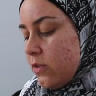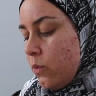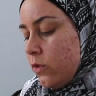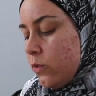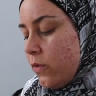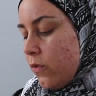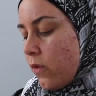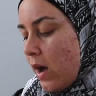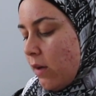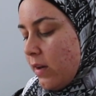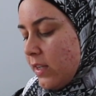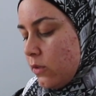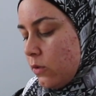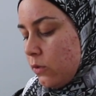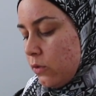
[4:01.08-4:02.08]
and once we've got our
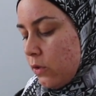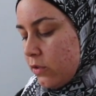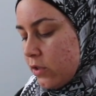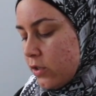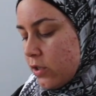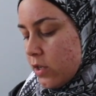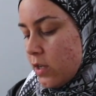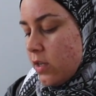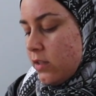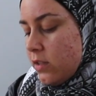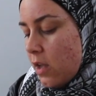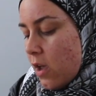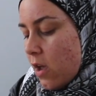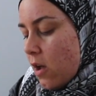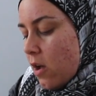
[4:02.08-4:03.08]
little
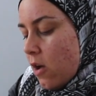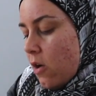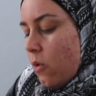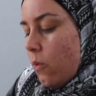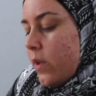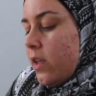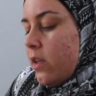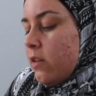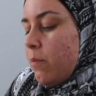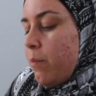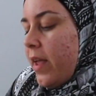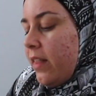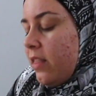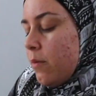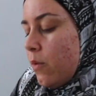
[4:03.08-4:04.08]
sausages, we can
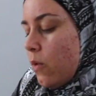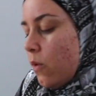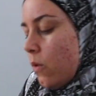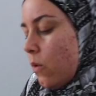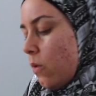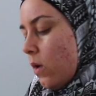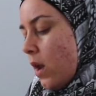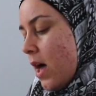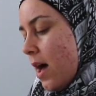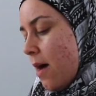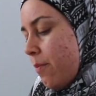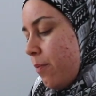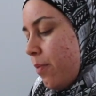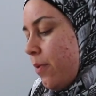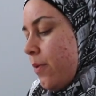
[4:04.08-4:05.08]
pick them all
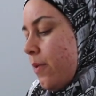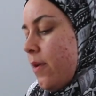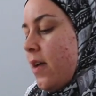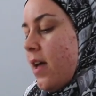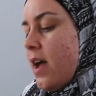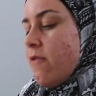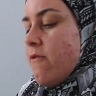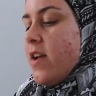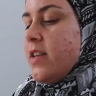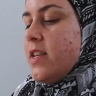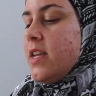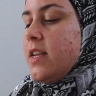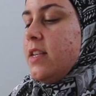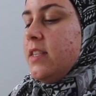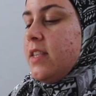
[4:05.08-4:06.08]
up. And
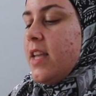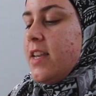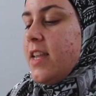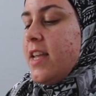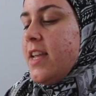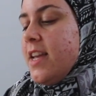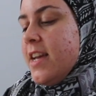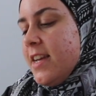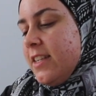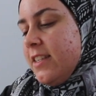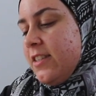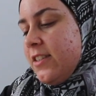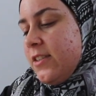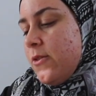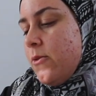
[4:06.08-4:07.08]
ready, steady,
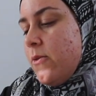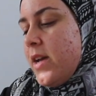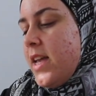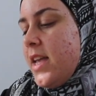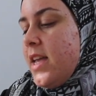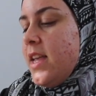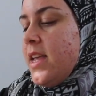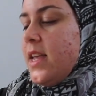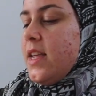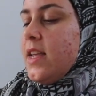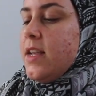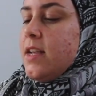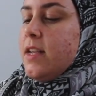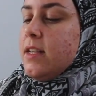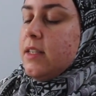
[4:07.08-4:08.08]

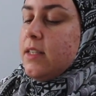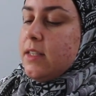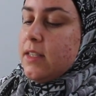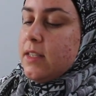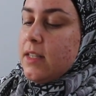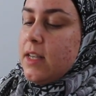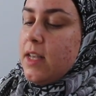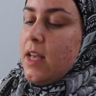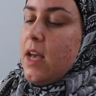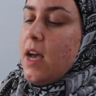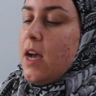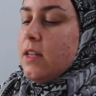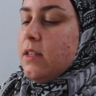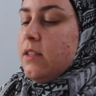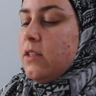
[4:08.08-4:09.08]
squeeze,
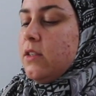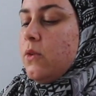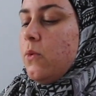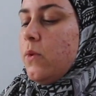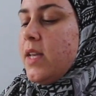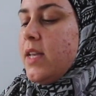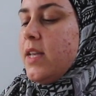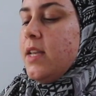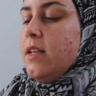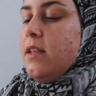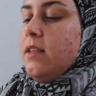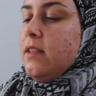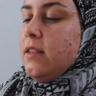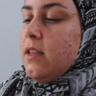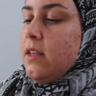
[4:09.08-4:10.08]
and
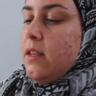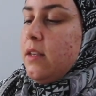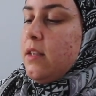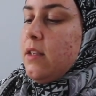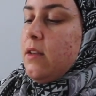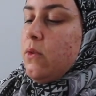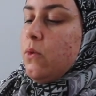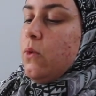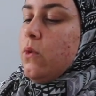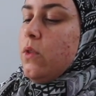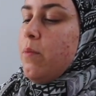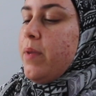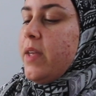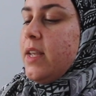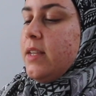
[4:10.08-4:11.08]
squeeze all
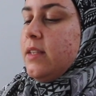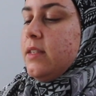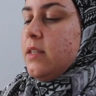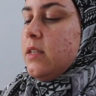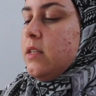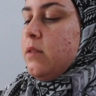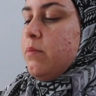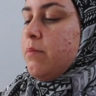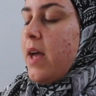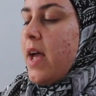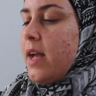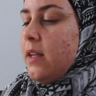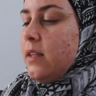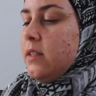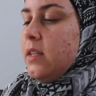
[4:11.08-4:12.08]
the pieces
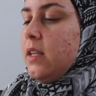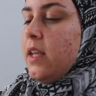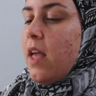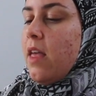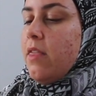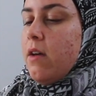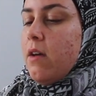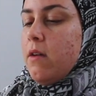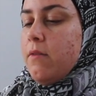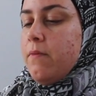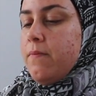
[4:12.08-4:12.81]
back together.